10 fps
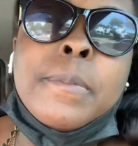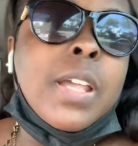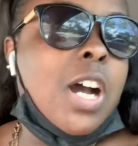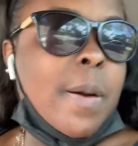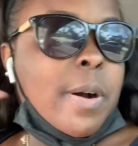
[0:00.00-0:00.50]

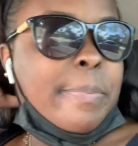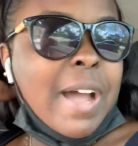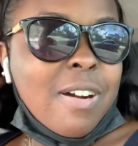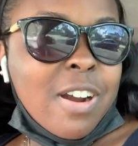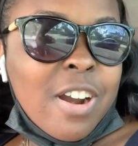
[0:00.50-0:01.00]
um,
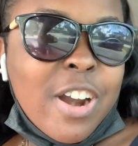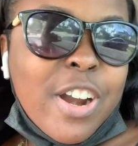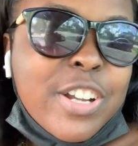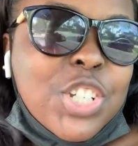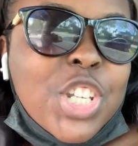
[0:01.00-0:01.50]
about
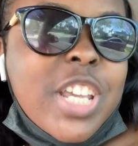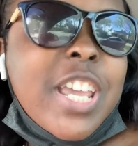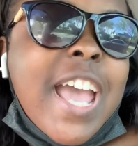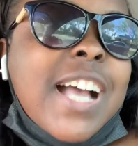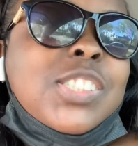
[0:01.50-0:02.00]
her.
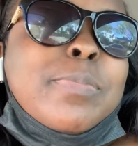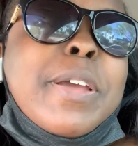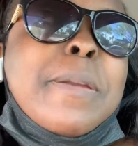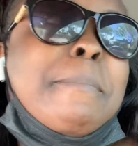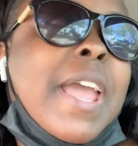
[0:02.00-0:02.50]
She has
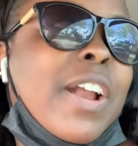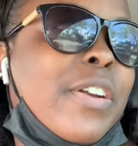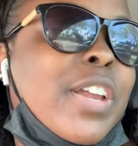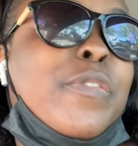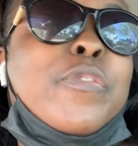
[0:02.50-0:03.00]
been
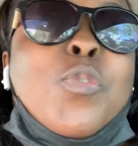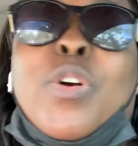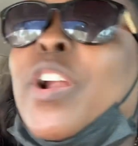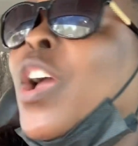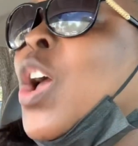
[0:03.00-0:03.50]
married
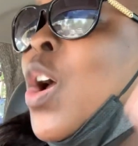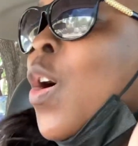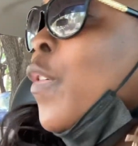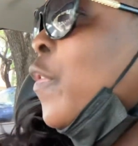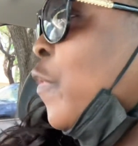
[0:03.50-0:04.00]
for
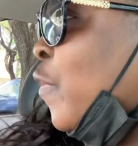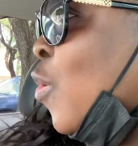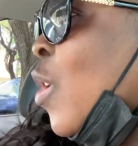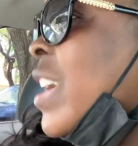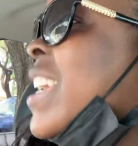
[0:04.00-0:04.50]

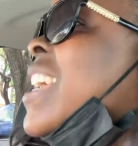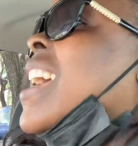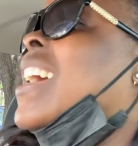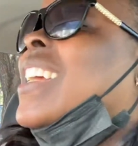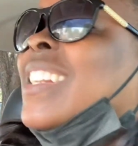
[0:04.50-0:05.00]

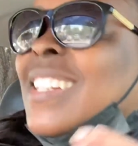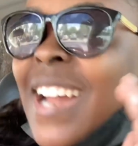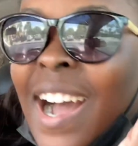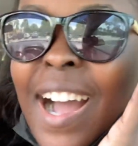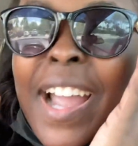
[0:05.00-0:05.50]

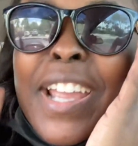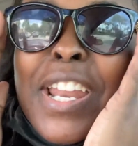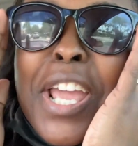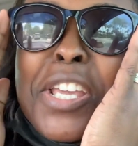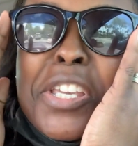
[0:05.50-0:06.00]

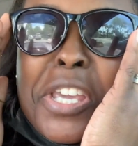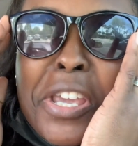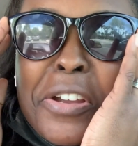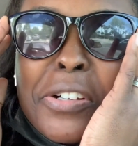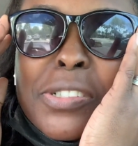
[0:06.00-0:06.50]
forty-nine
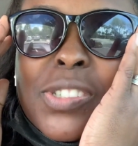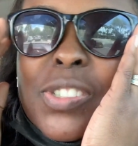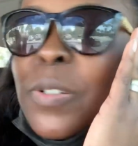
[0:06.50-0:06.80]
years.